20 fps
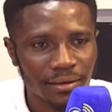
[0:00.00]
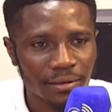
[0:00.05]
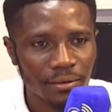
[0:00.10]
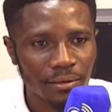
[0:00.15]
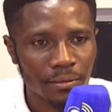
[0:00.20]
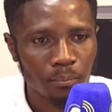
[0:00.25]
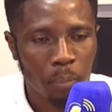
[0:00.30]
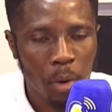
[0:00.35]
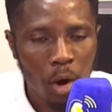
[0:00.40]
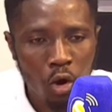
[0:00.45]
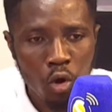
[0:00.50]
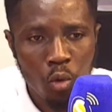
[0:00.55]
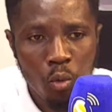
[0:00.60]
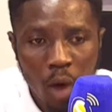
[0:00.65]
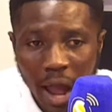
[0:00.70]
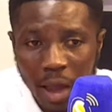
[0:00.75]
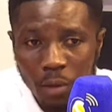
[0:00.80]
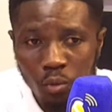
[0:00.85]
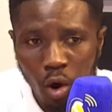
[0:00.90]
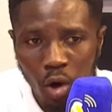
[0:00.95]

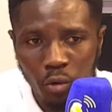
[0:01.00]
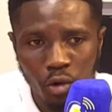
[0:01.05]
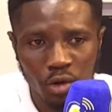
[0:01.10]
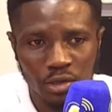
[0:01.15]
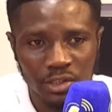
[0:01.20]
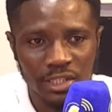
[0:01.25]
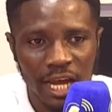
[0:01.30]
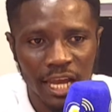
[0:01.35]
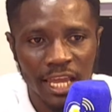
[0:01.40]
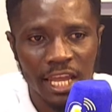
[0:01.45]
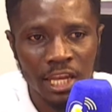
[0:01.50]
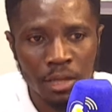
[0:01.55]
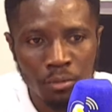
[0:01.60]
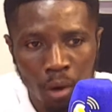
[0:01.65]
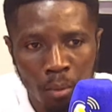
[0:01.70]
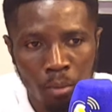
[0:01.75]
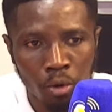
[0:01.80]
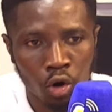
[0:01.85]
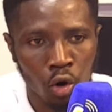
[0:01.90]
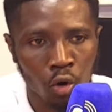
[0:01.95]
Porcupine Warriors na ye ni mo
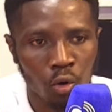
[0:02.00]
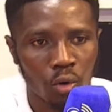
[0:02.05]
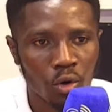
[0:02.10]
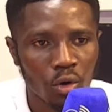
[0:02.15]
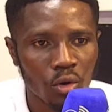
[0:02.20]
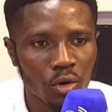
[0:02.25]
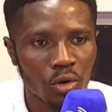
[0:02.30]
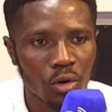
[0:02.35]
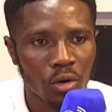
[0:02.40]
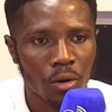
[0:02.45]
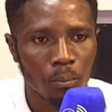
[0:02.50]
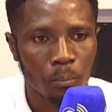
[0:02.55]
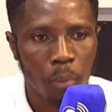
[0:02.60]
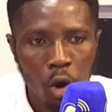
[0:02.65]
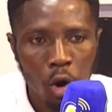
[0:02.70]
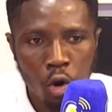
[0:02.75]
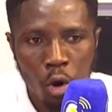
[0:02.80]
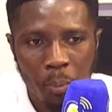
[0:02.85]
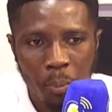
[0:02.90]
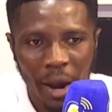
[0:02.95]
no.
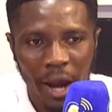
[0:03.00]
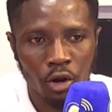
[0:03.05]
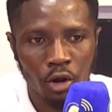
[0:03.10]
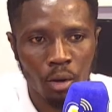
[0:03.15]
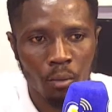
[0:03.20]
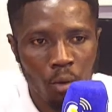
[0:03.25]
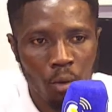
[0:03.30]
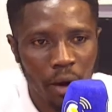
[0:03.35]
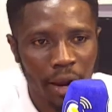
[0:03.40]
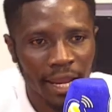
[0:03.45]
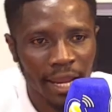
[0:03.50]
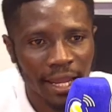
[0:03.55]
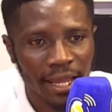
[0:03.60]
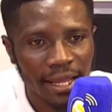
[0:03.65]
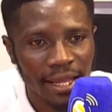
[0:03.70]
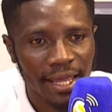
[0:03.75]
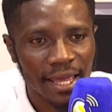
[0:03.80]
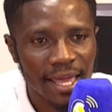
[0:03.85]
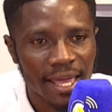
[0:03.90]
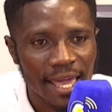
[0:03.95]
Porcupine no mo wehe.
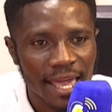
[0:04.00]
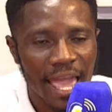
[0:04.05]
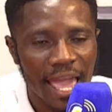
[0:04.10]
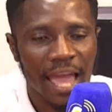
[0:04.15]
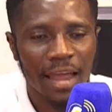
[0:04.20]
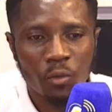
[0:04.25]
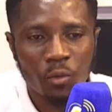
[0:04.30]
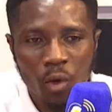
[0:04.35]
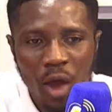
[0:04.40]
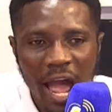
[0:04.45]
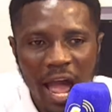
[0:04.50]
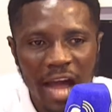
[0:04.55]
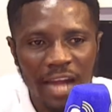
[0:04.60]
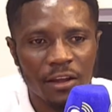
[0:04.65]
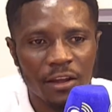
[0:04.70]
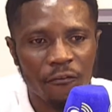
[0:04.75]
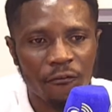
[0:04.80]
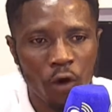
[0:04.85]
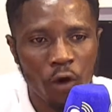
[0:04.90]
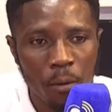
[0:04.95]
And where are the
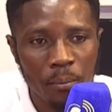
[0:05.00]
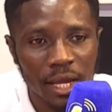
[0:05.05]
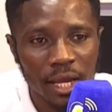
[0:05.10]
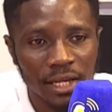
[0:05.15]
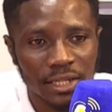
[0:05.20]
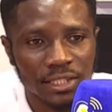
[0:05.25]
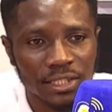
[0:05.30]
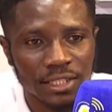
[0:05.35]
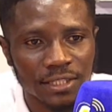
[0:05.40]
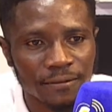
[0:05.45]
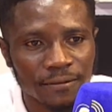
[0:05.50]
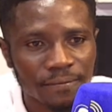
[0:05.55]
phobians?